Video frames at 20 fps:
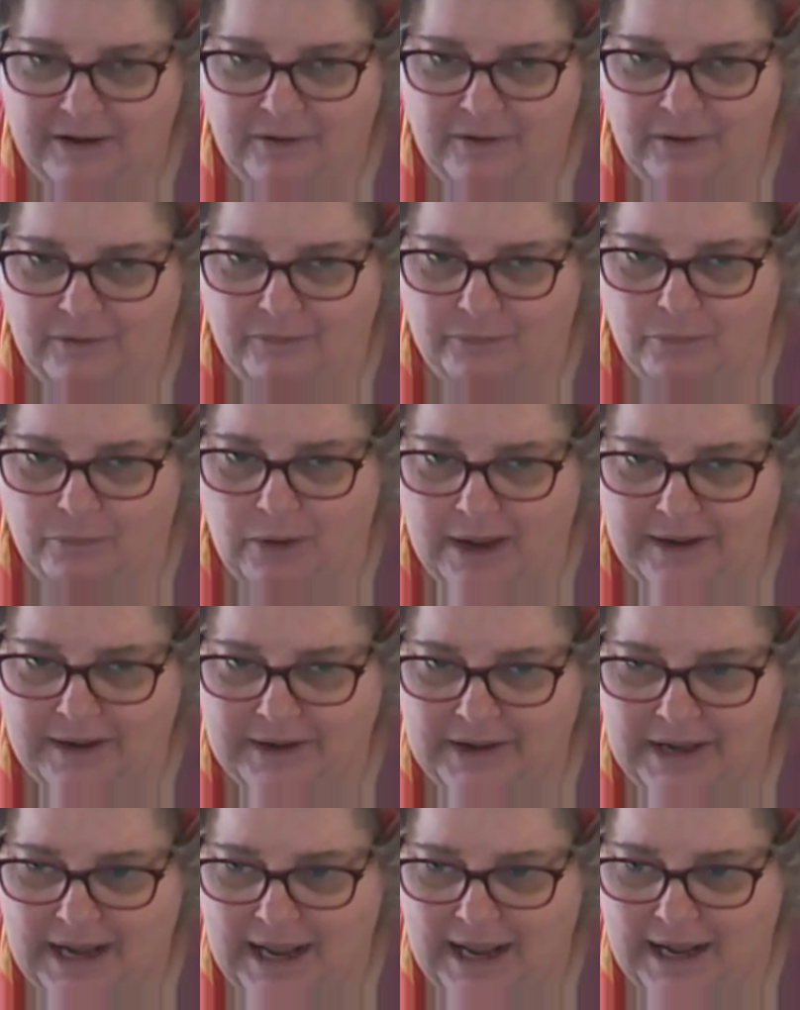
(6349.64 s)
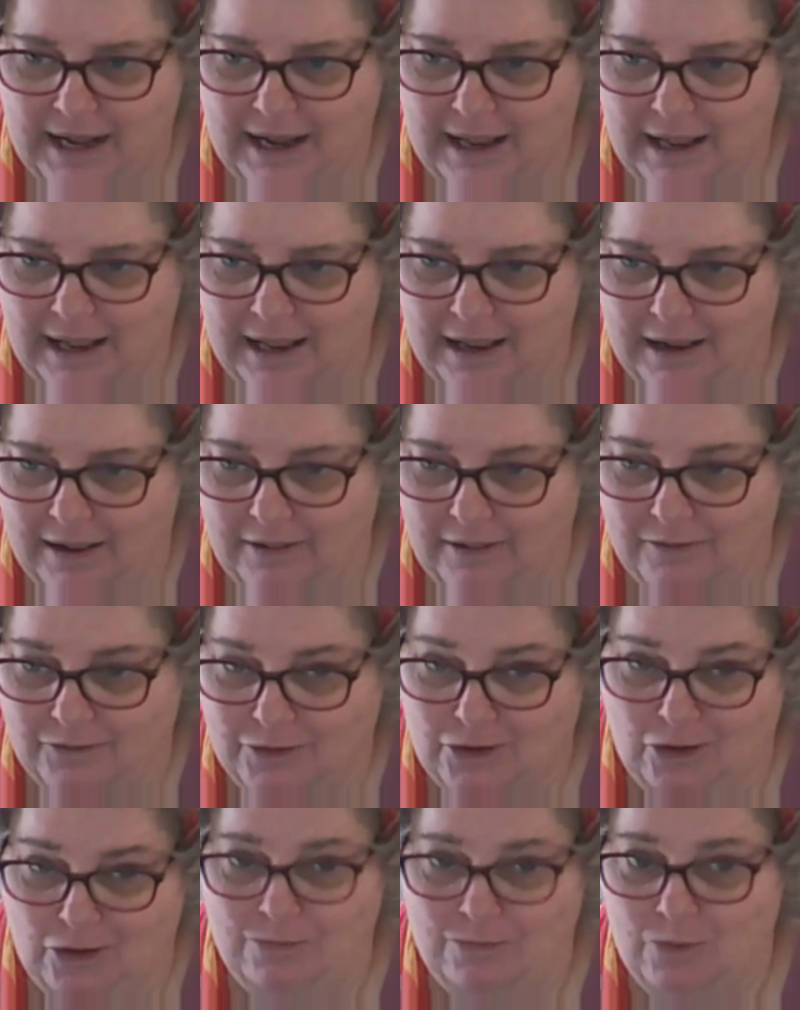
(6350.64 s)
of one set,
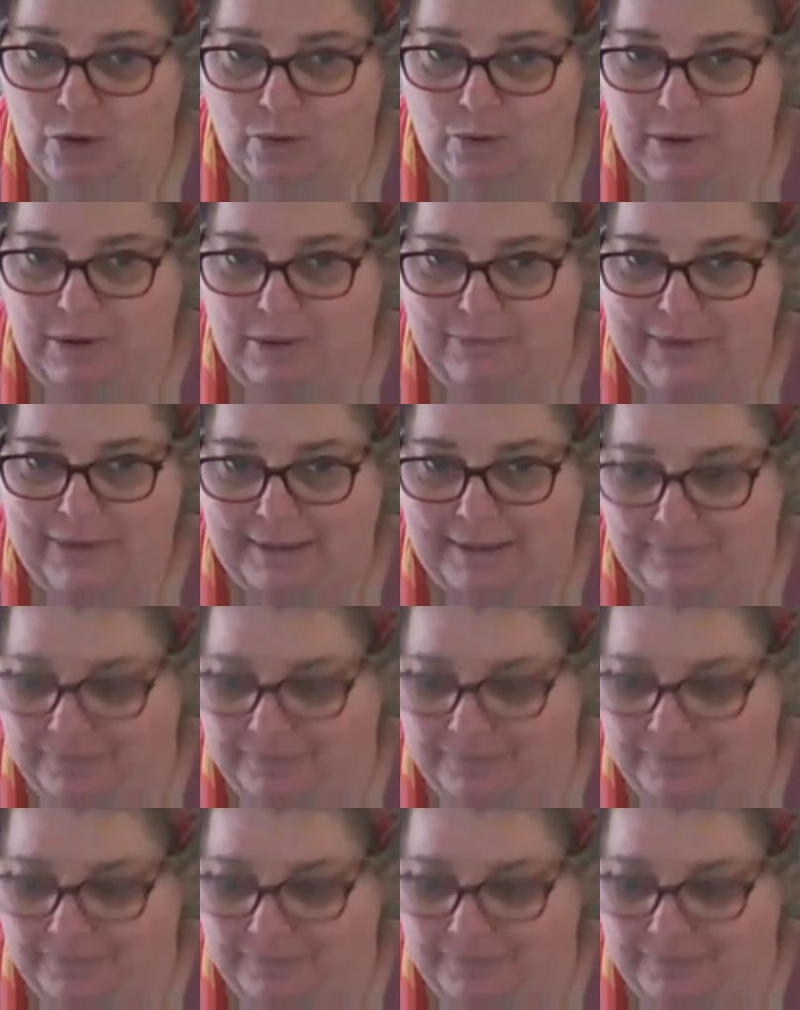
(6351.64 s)
two more pop up.